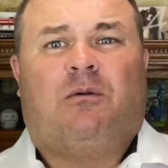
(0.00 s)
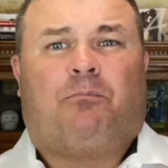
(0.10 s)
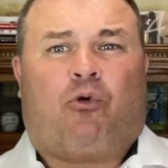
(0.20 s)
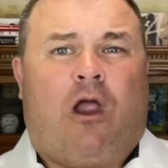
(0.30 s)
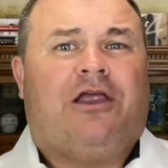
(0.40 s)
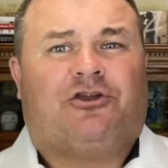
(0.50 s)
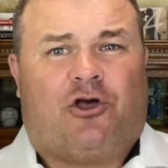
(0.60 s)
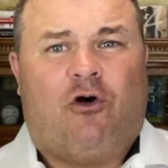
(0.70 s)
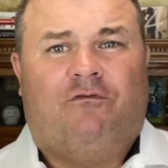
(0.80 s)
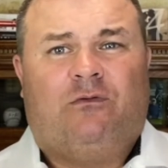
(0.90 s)
prior to
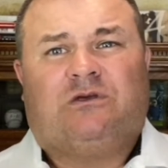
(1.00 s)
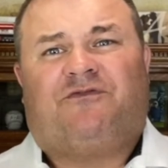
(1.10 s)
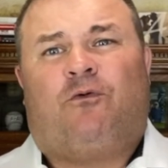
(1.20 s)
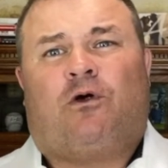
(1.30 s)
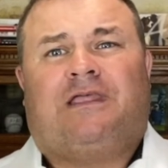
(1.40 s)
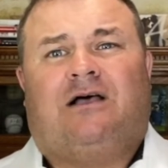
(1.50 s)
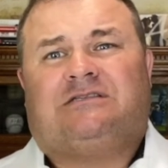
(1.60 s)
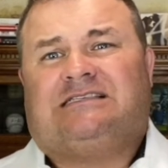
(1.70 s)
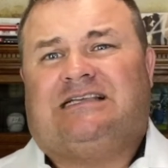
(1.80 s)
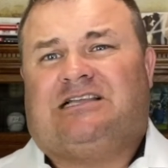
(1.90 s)
COVID was
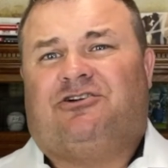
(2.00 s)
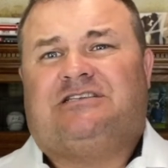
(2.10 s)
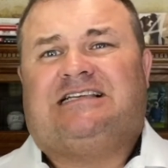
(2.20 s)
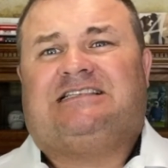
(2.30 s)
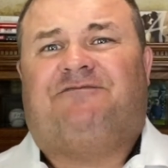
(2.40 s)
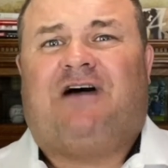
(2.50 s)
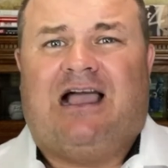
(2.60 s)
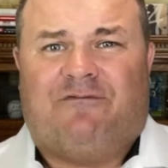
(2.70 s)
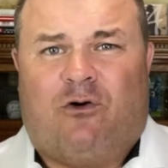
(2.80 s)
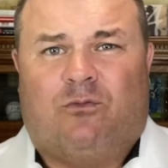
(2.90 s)

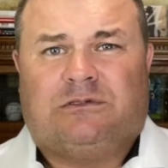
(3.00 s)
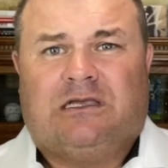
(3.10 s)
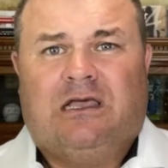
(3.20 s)
4,665 homes.